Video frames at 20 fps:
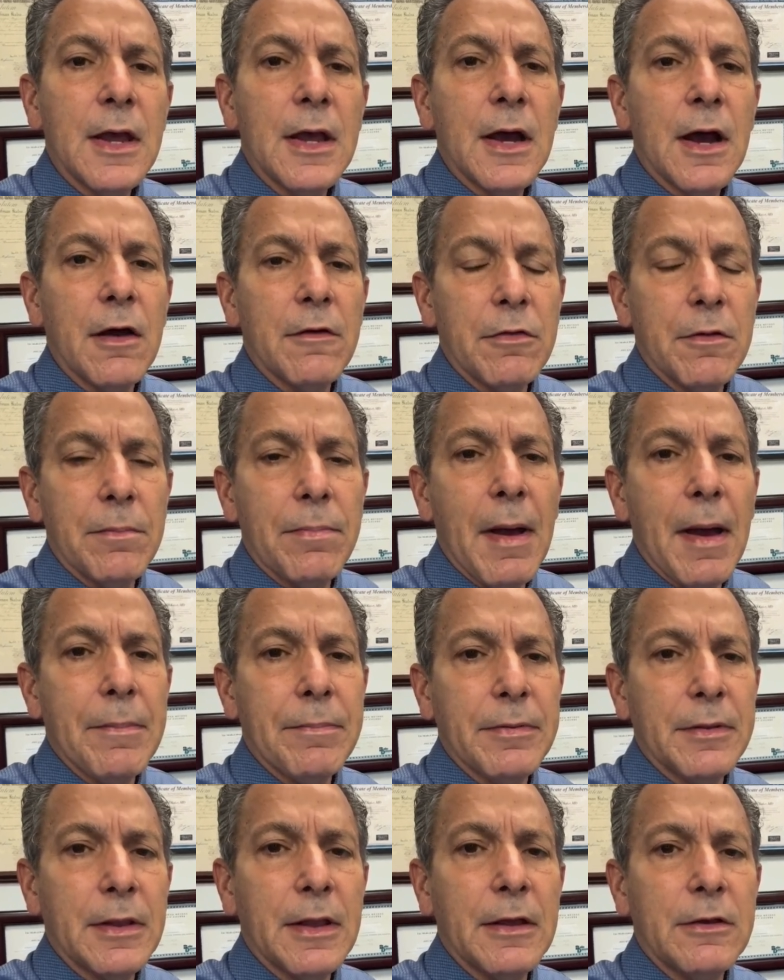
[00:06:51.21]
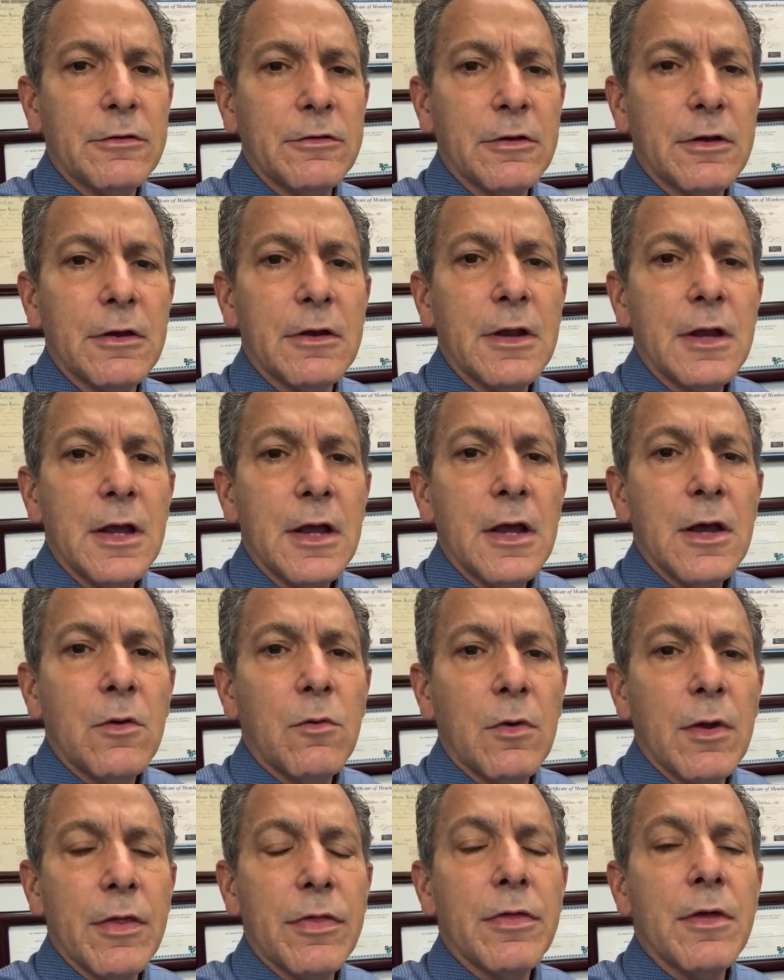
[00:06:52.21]
of the population
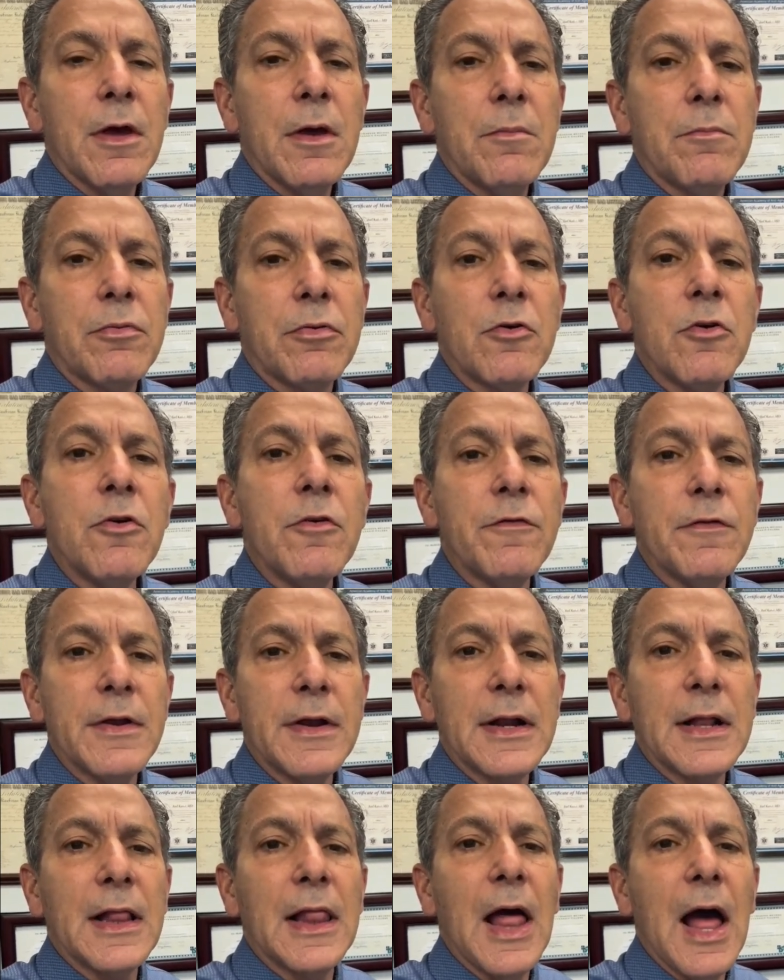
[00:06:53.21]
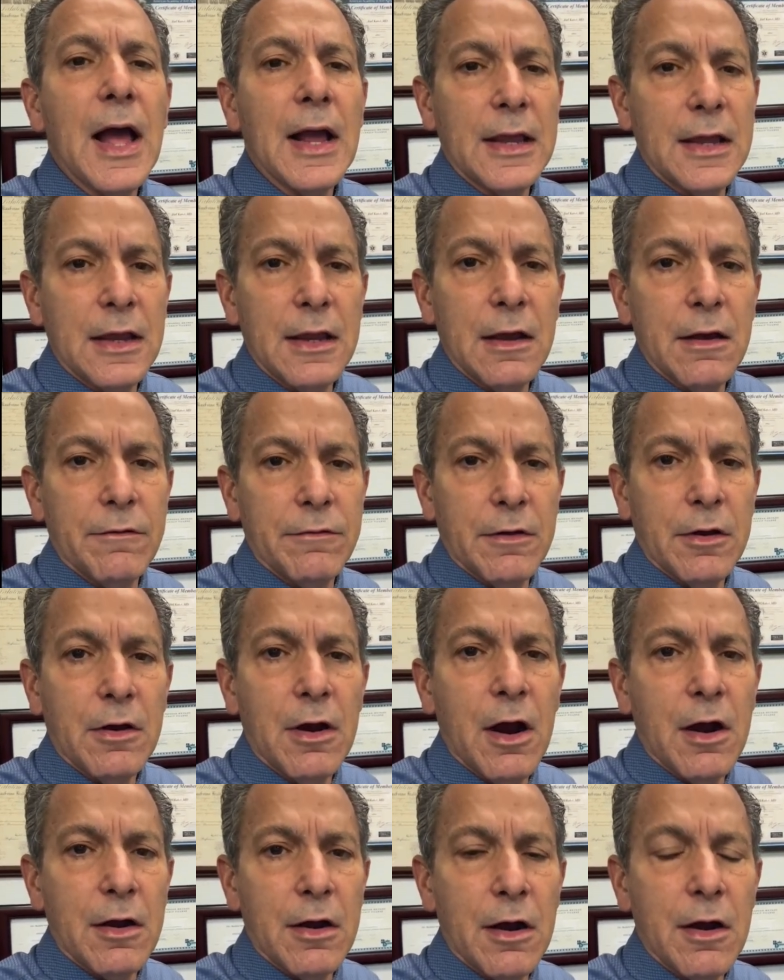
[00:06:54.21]
with proven clogging of their
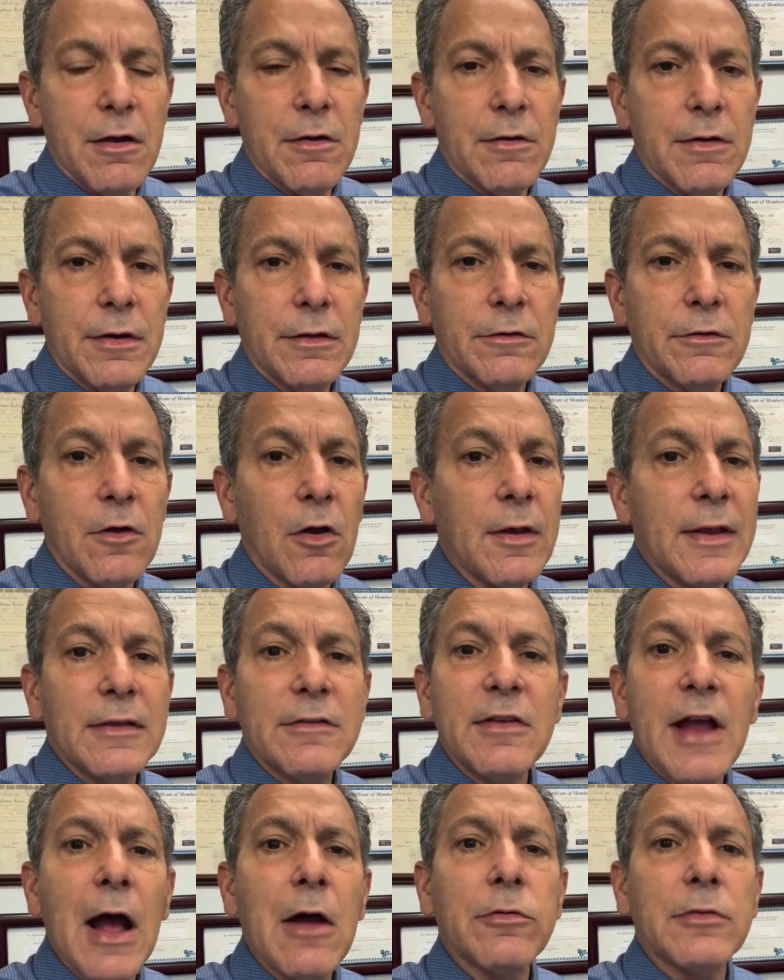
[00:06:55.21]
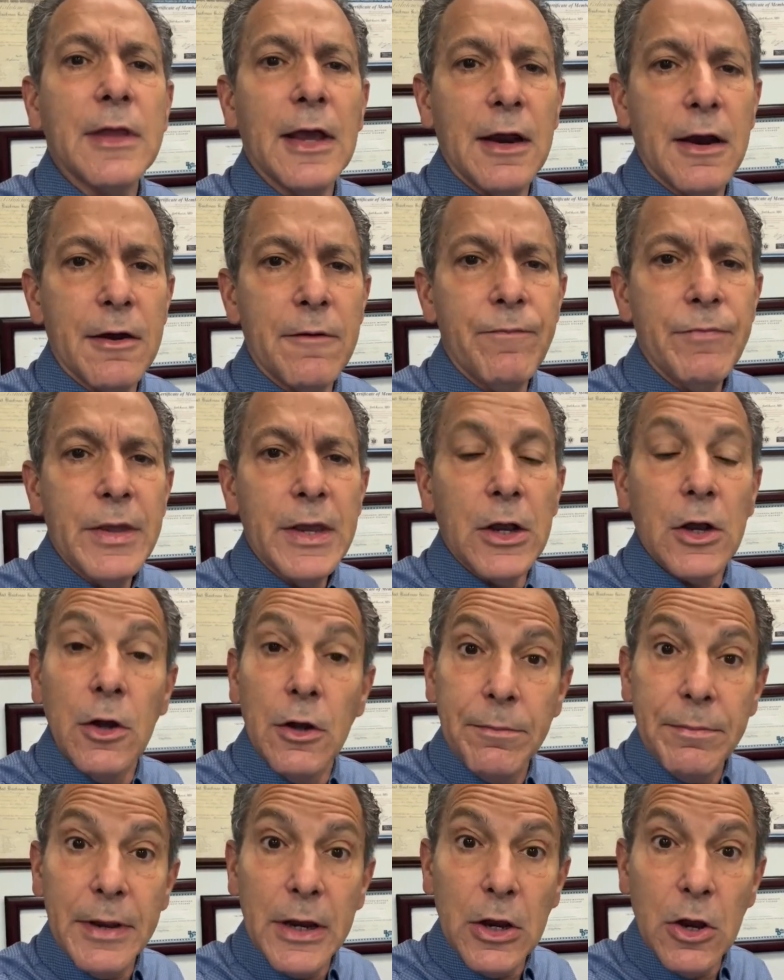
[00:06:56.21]
heart arteries. So it's out there.
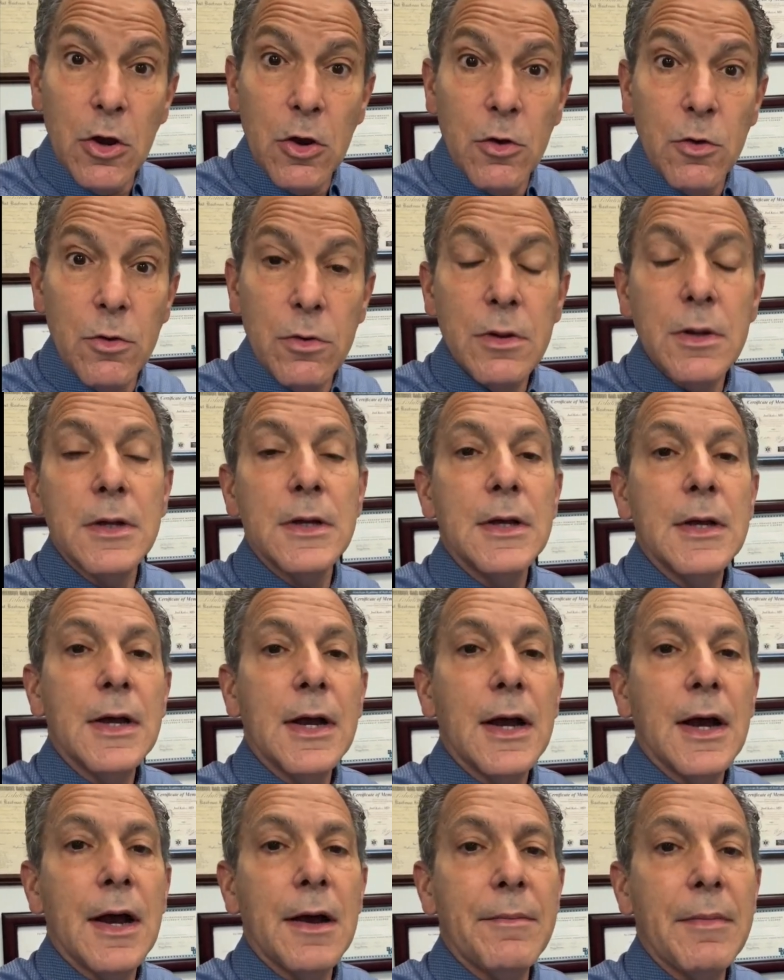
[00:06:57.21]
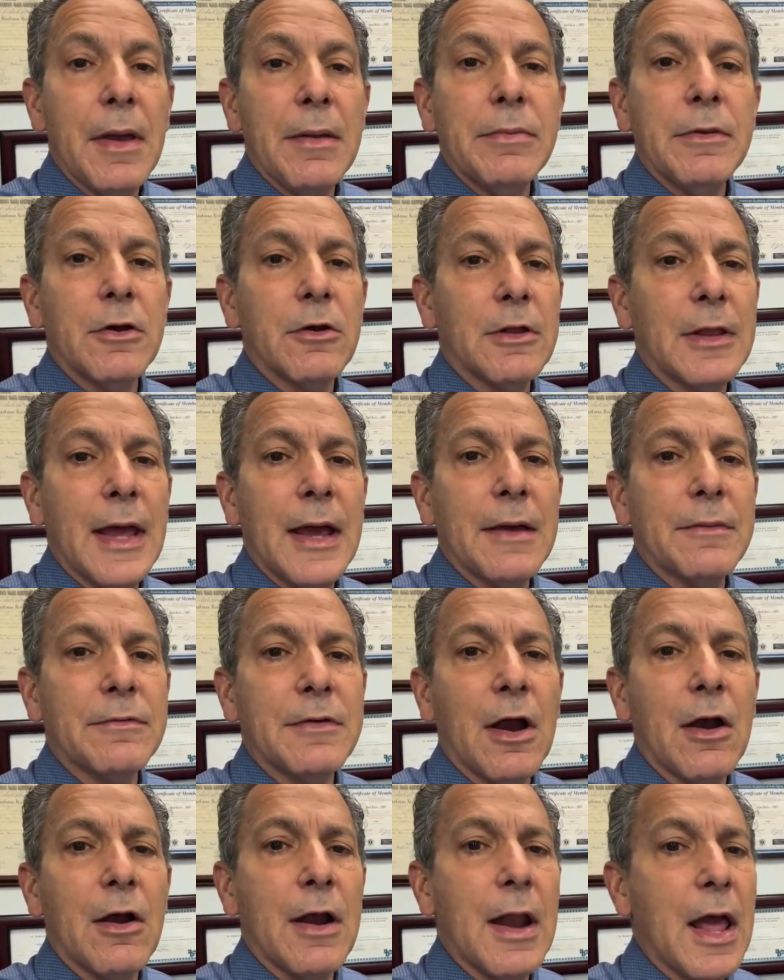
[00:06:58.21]
Could be you. Maybe your labs
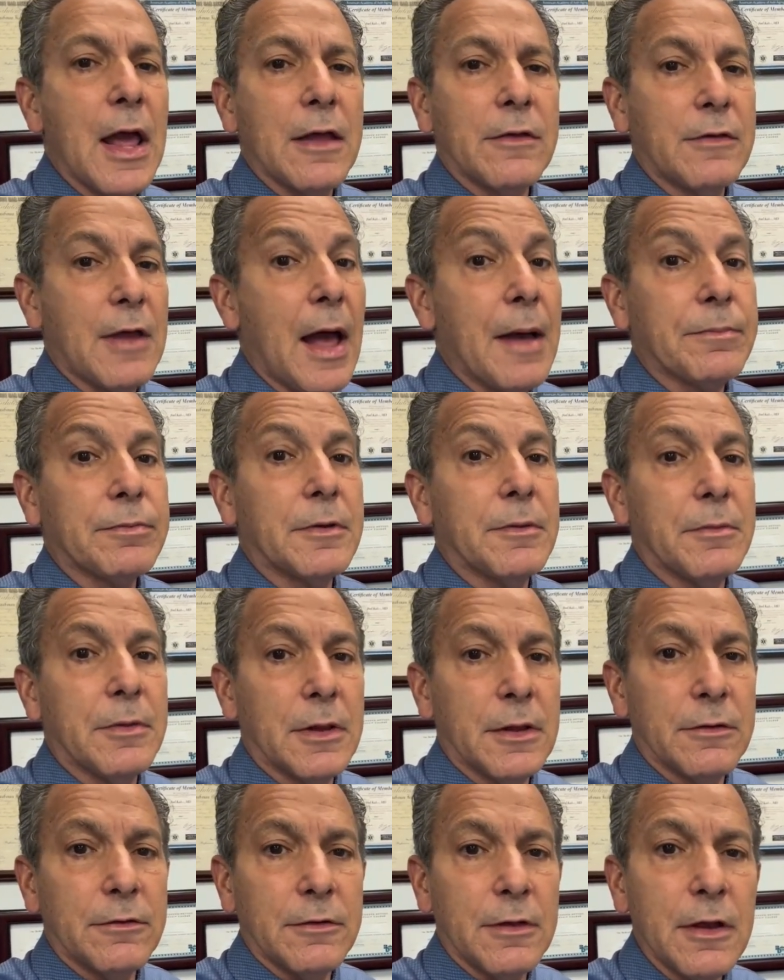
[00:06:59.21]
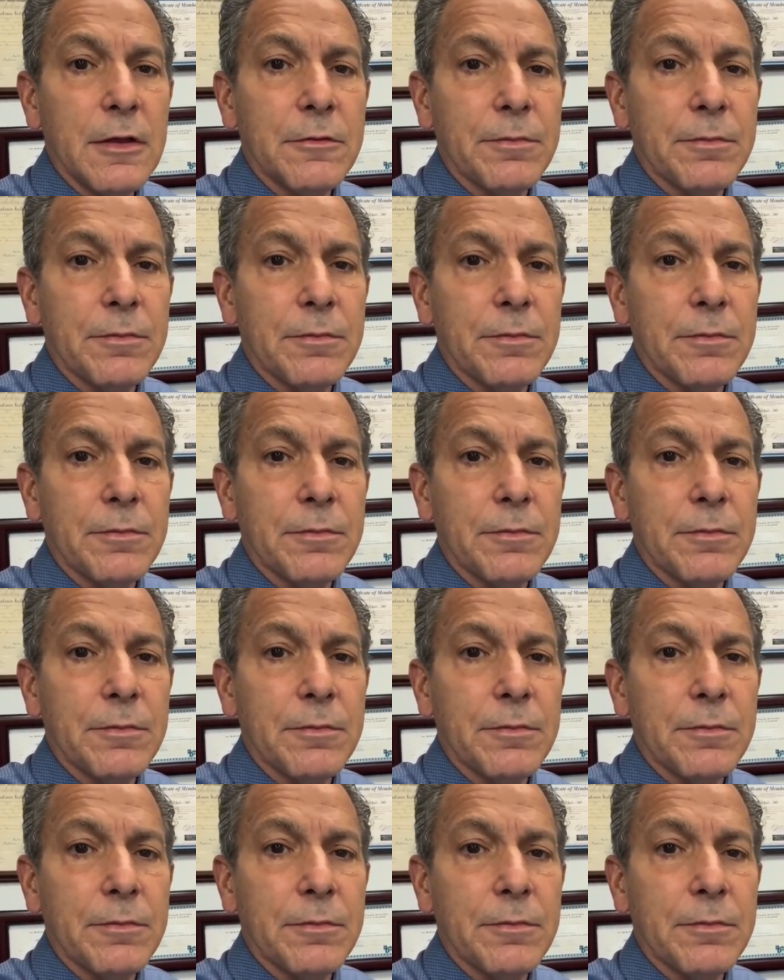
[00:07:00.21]
aren't as optimal as these